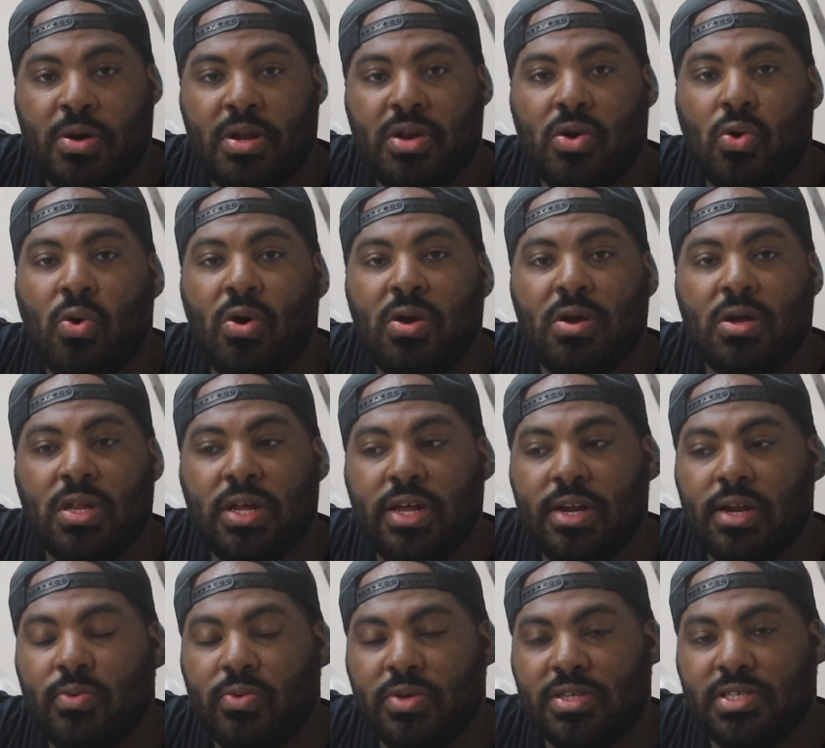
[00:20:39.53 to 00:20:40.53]
put oil
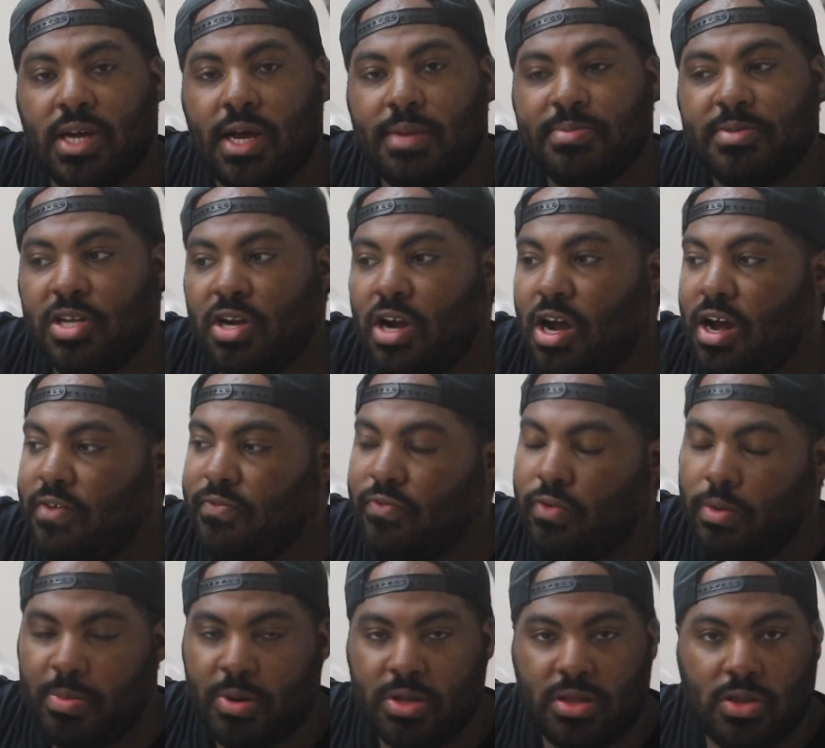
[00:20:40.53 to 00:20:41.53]
in it, we topped it off,
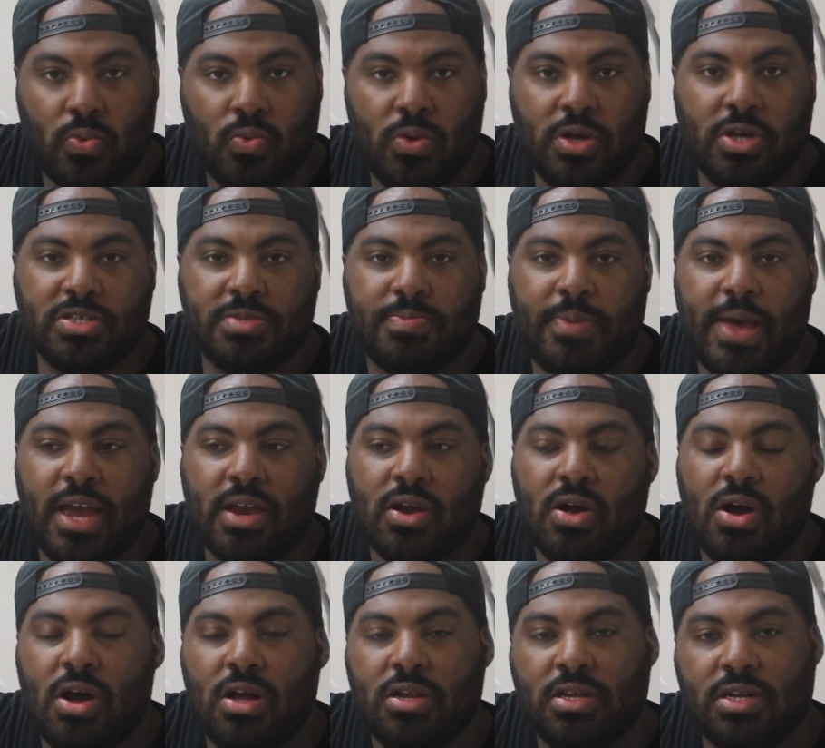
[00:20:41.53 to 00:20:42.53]
we put the wheels back
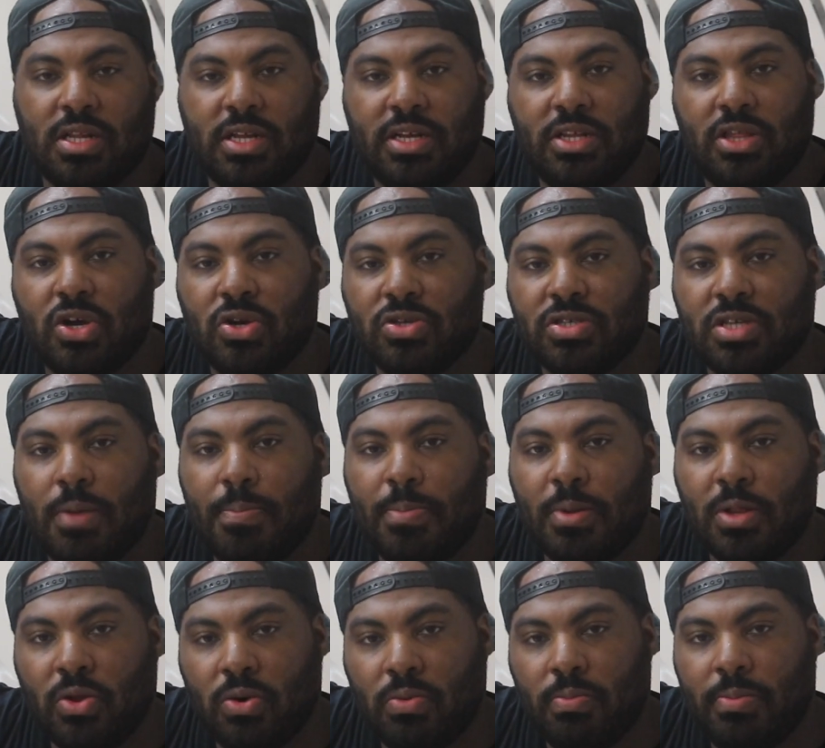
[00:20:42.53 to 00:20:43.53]
on, cleaned those up
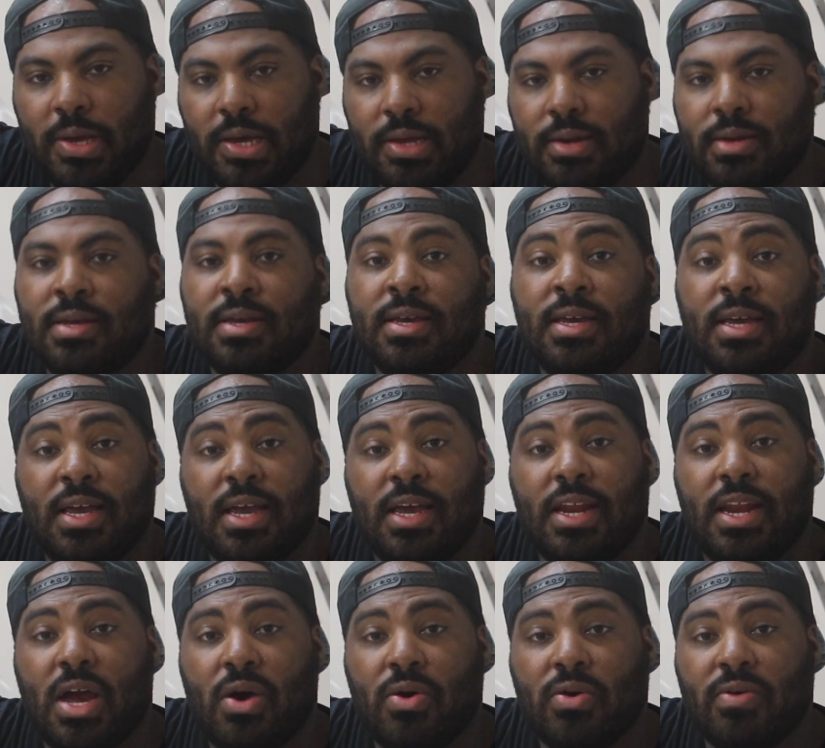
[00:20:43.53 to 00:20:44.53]
a little bit.
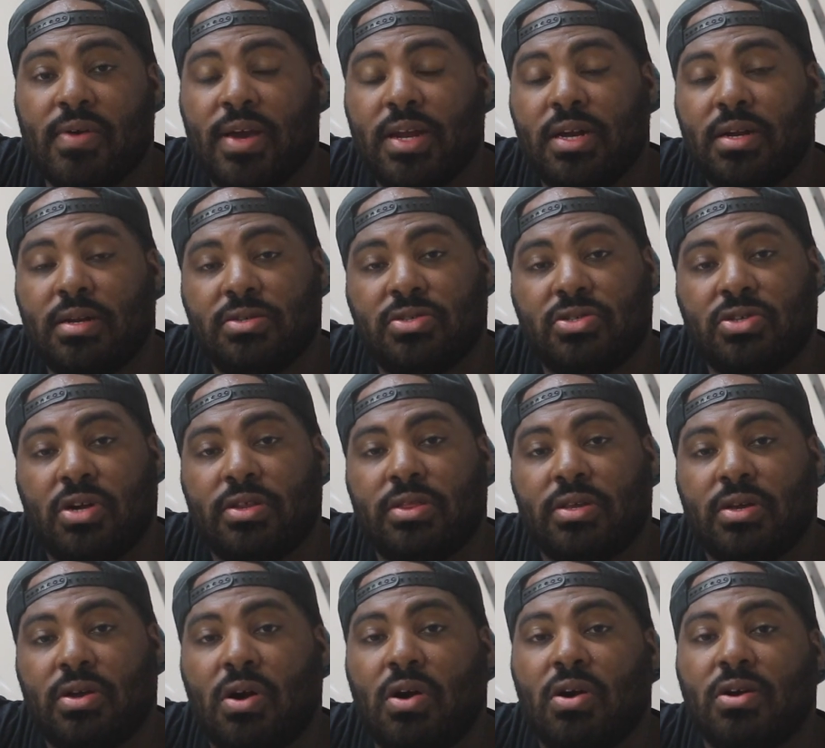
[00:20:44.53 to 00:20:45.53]
And now we're ready to start
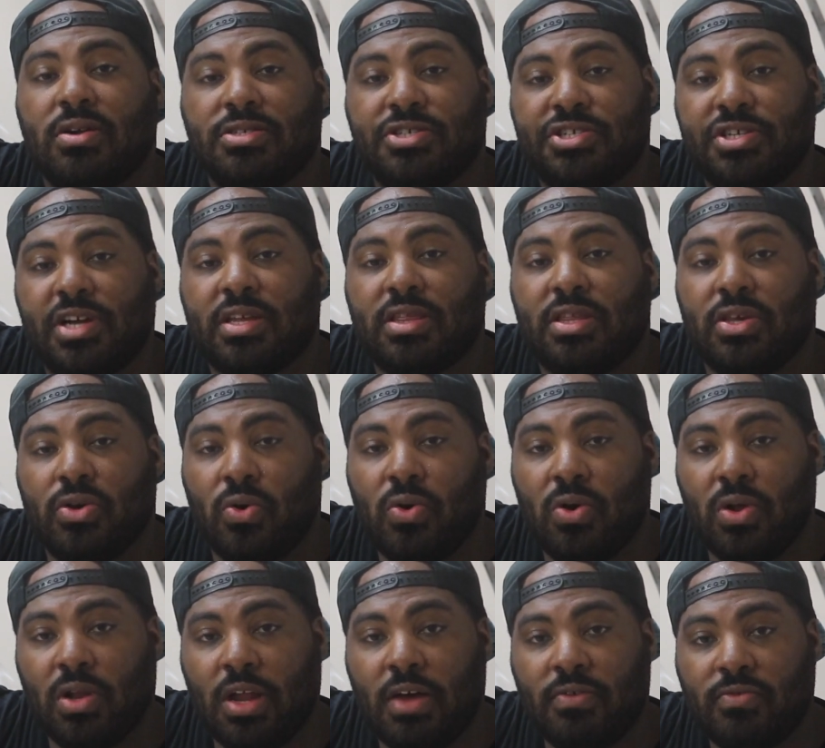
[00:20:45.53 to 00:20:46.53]
the car and check the
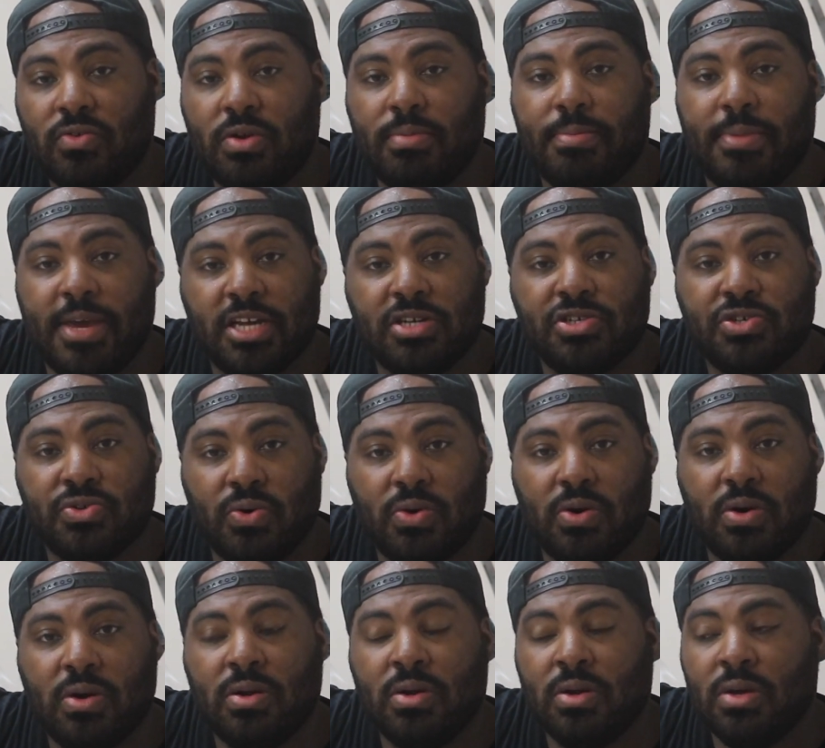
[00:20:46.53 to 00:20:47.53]
oil level to make
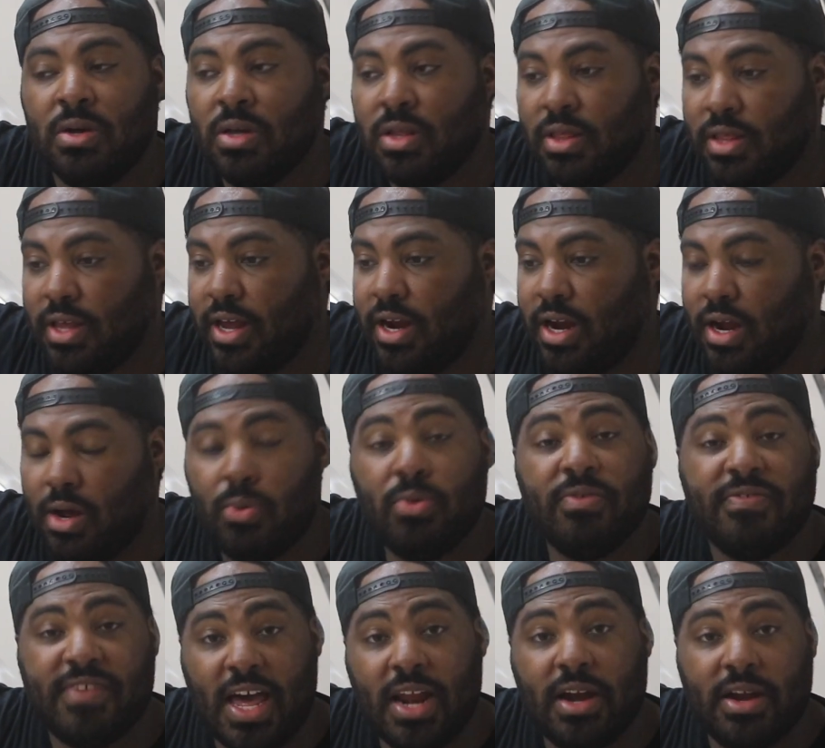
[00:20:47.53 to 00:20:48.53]
sure that
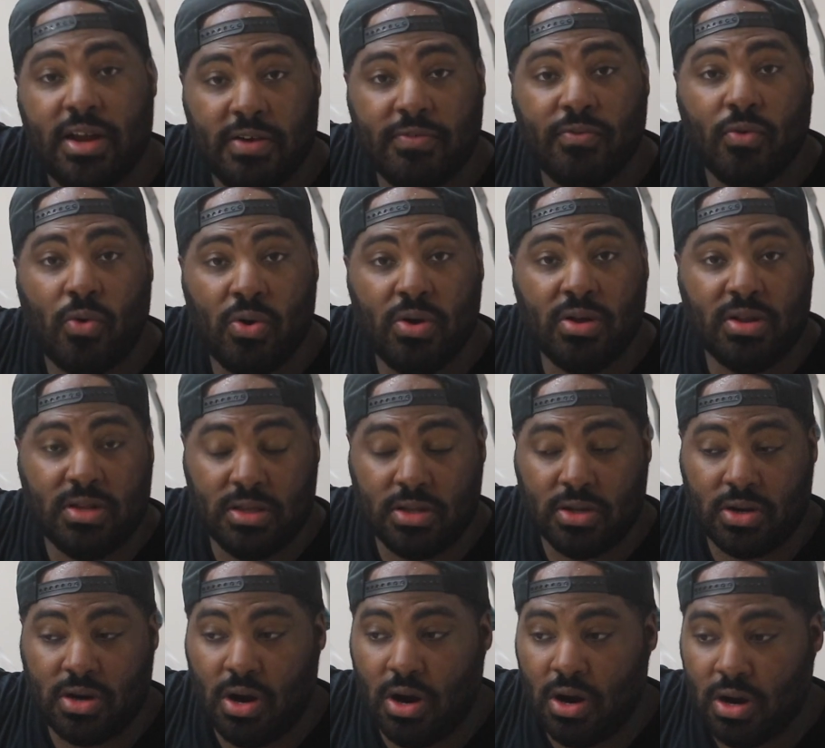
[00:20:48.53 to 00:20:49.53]
we've got enough oil in
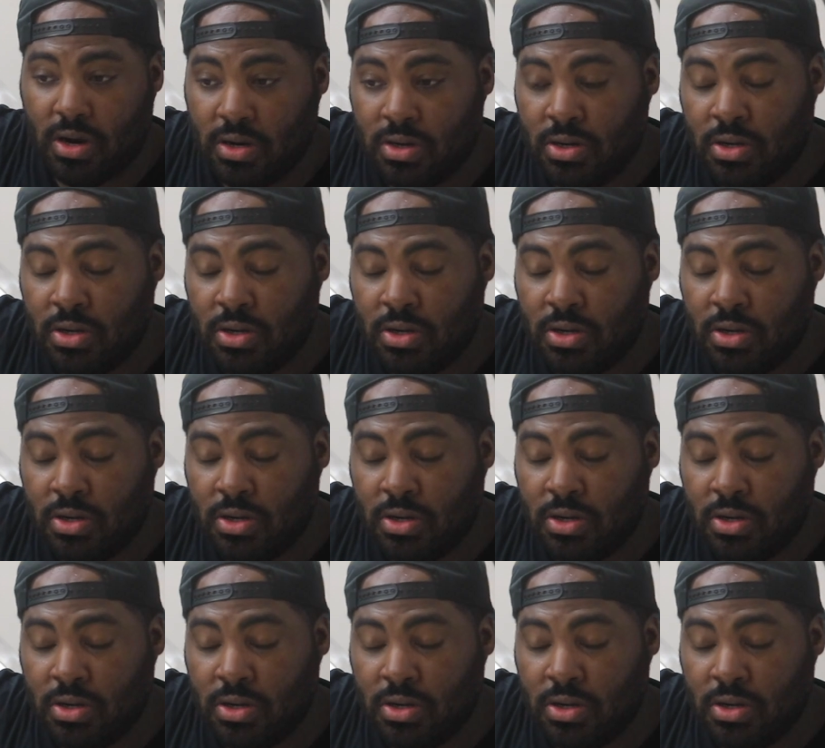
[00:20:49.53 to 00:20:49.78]
the car.